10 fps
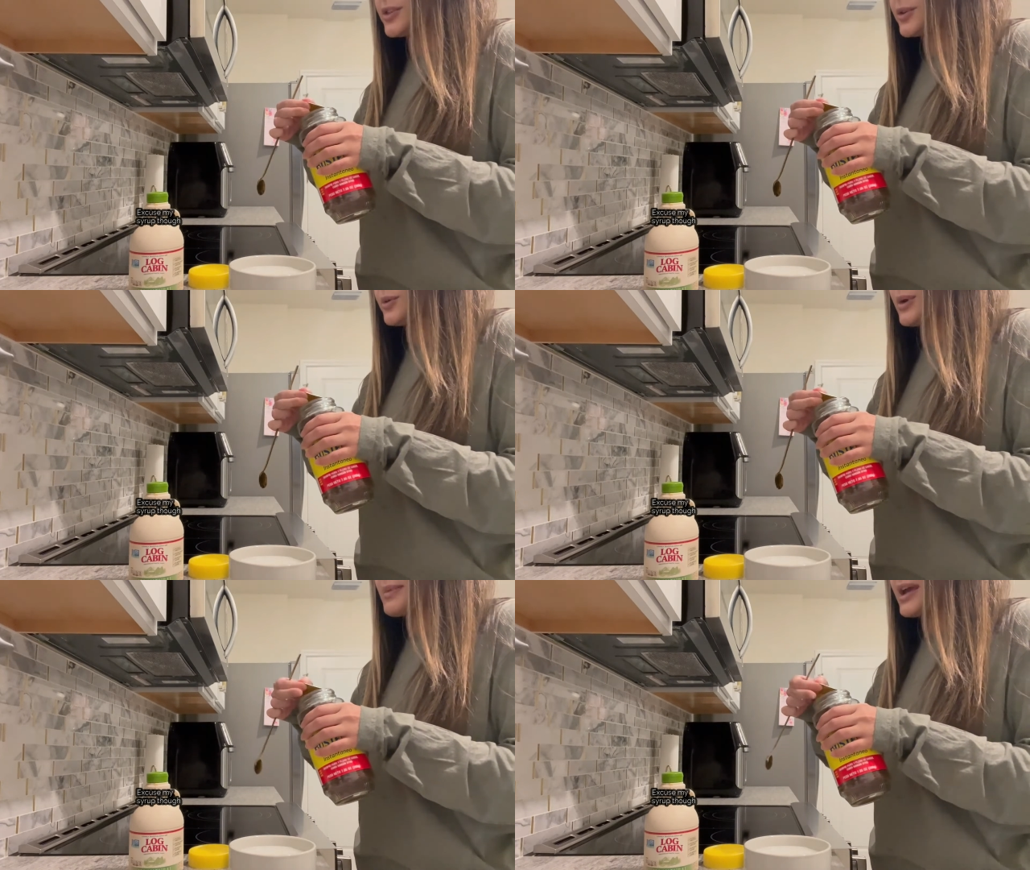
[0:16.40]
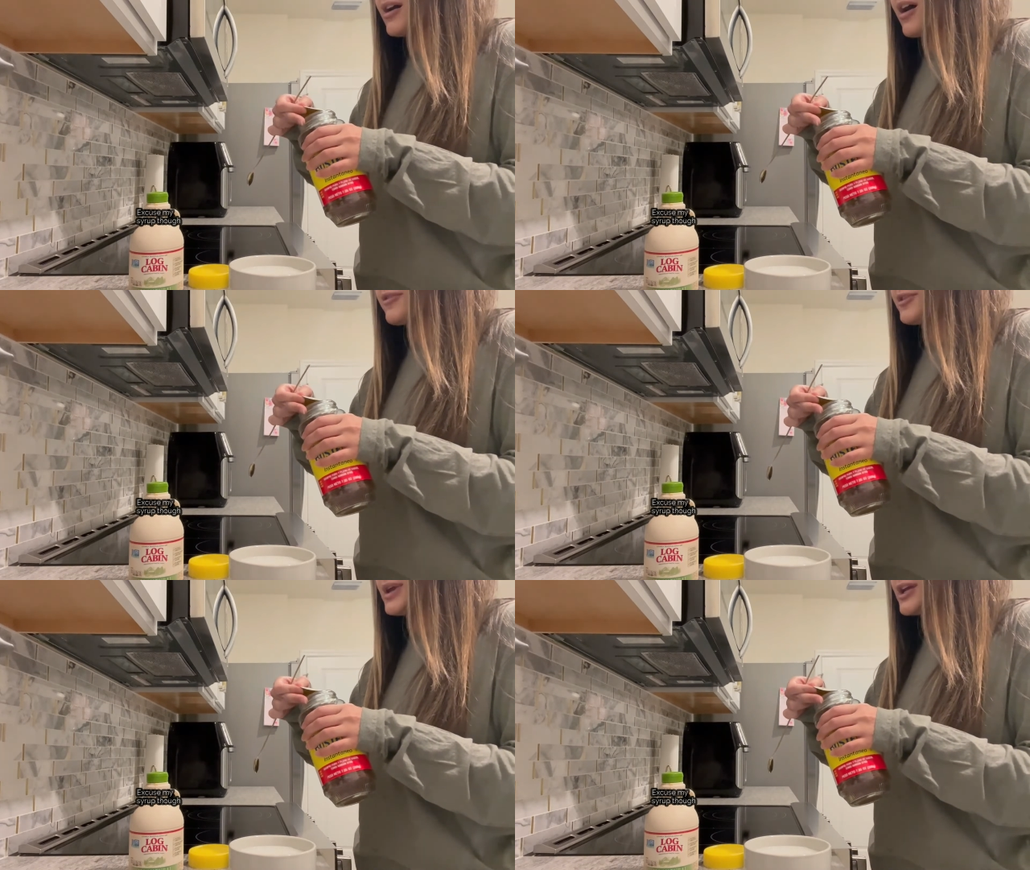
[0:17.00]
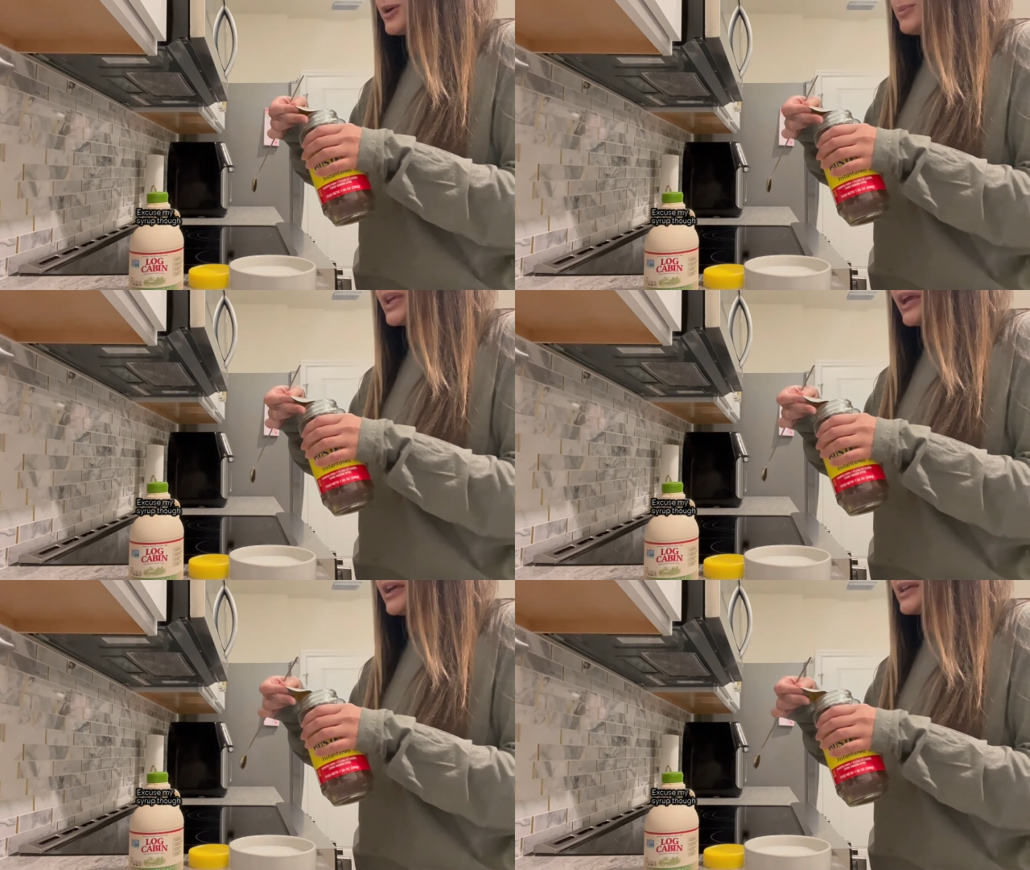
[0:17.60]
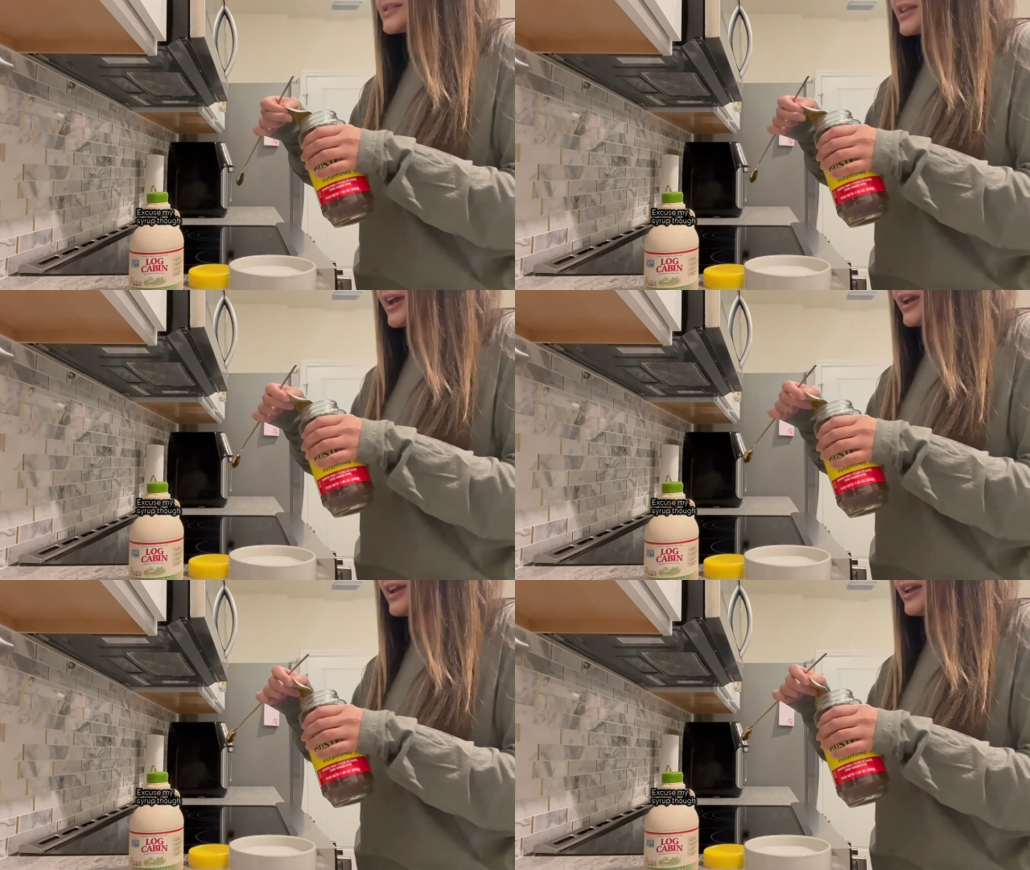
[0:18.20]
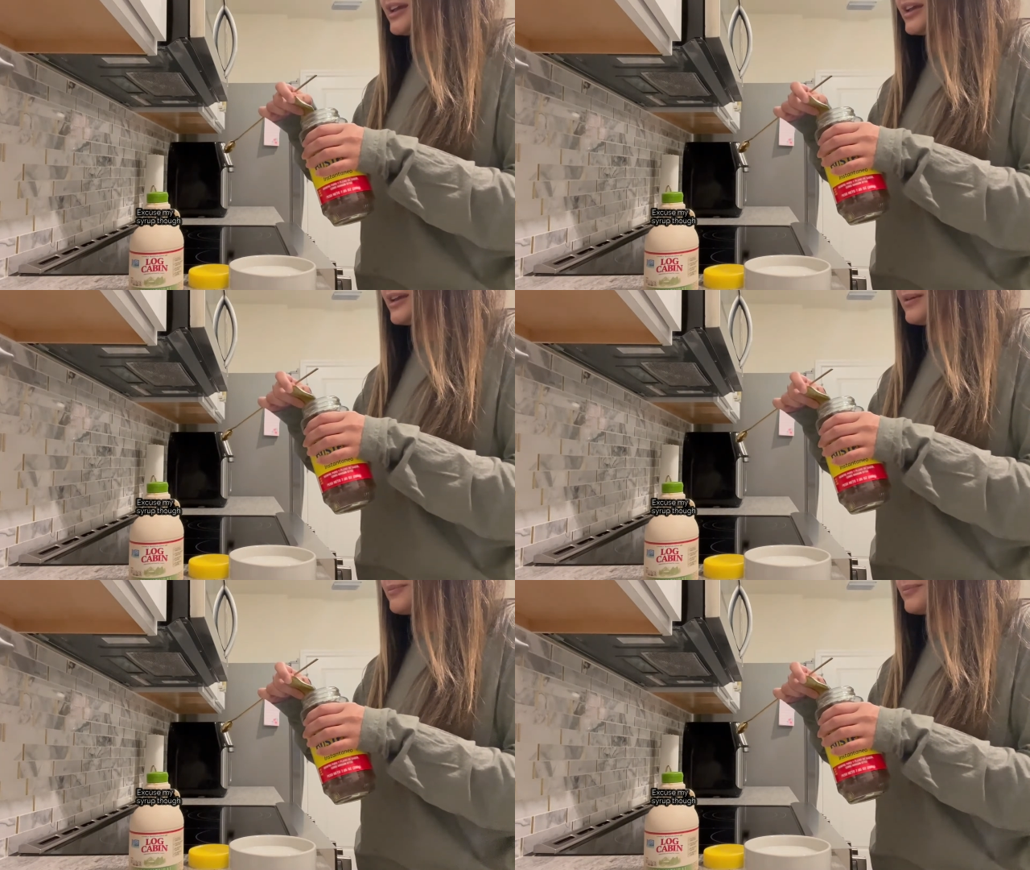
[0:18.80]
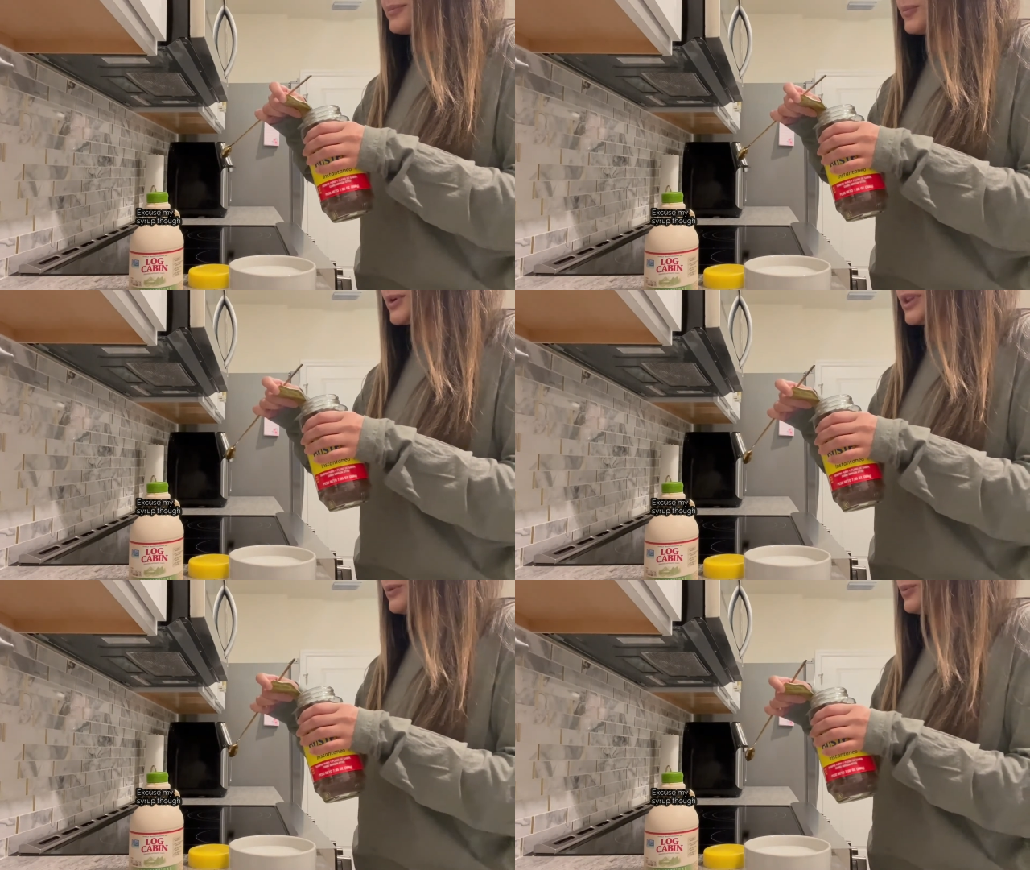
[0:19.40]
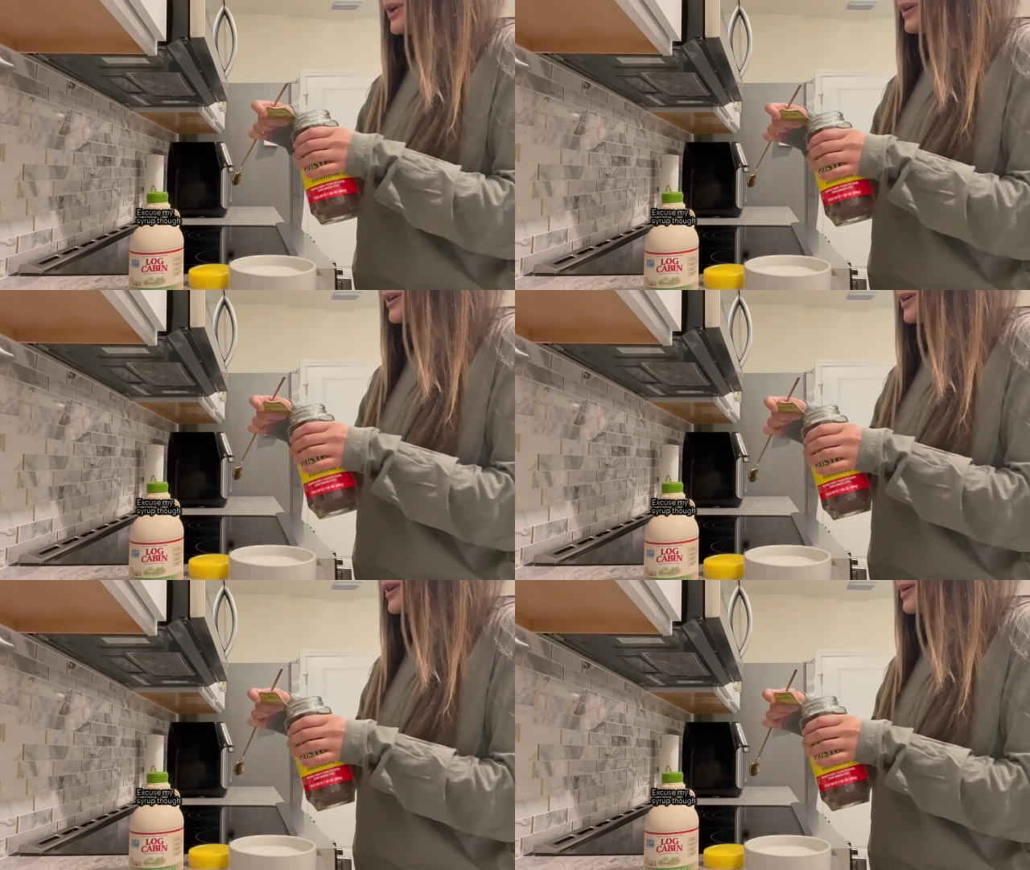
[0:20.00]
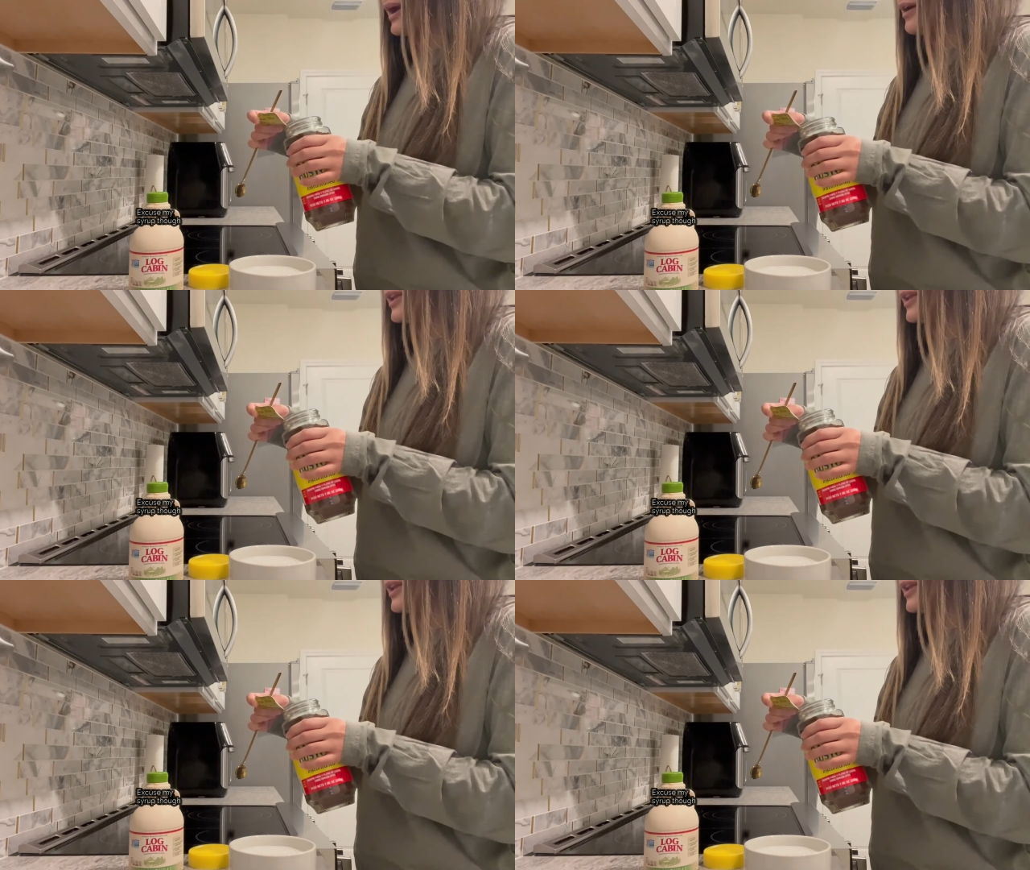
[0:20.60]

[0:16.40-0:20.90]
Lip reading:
Nobody's mouth can be seen.